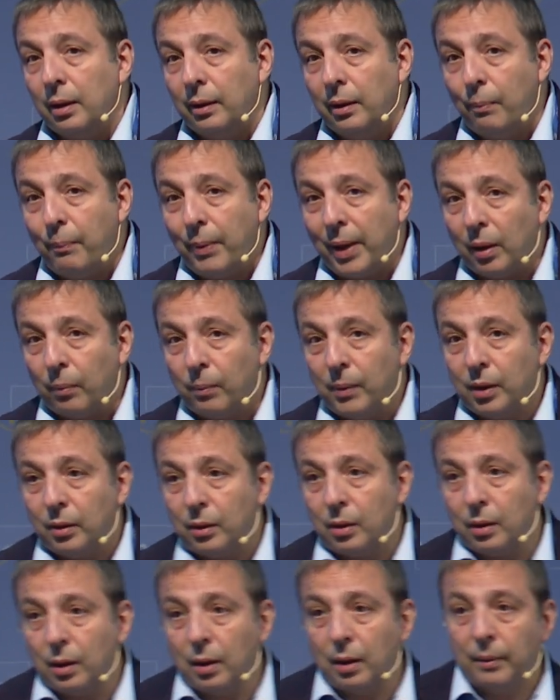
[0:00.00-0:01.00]
Department
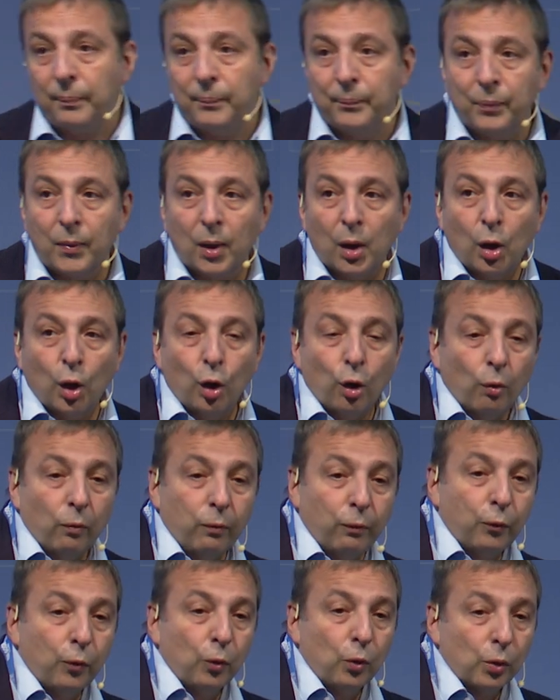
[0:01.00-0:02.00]
of
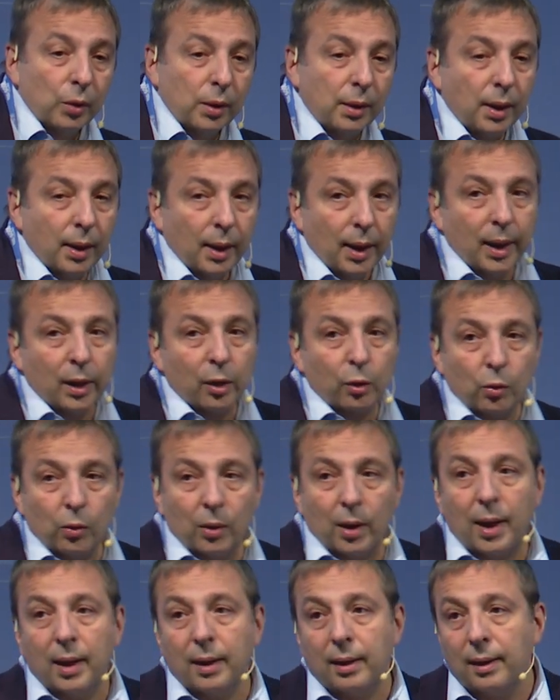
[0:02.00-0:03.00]
Food and
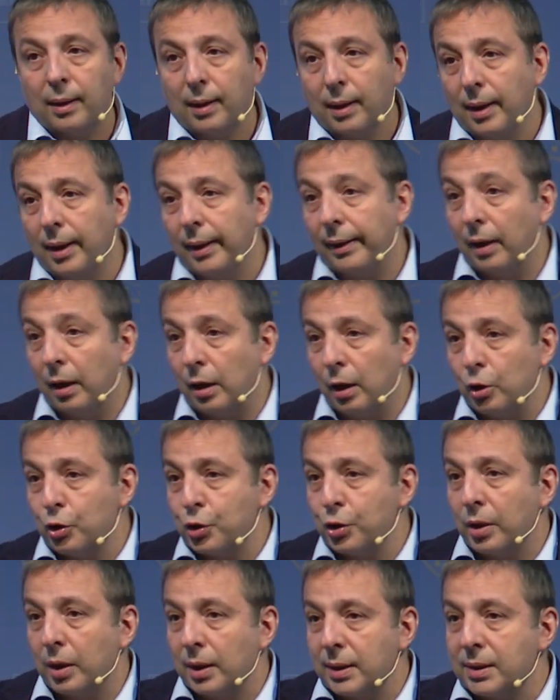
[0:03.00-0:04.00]
Rural
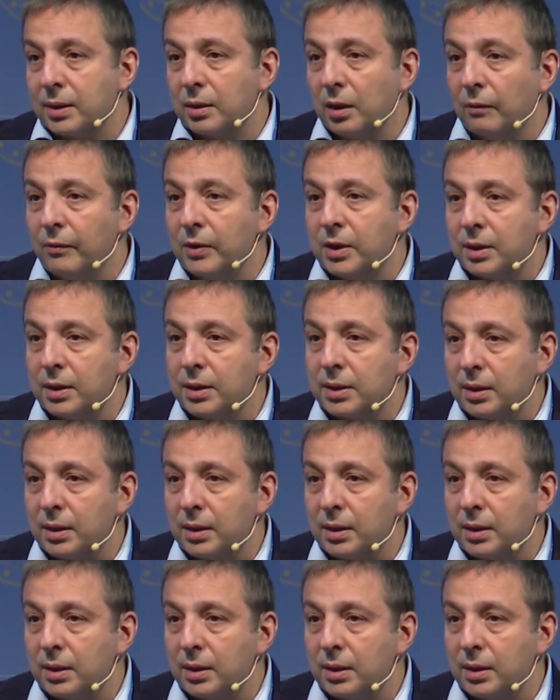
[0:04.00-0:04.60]
Agricultural Services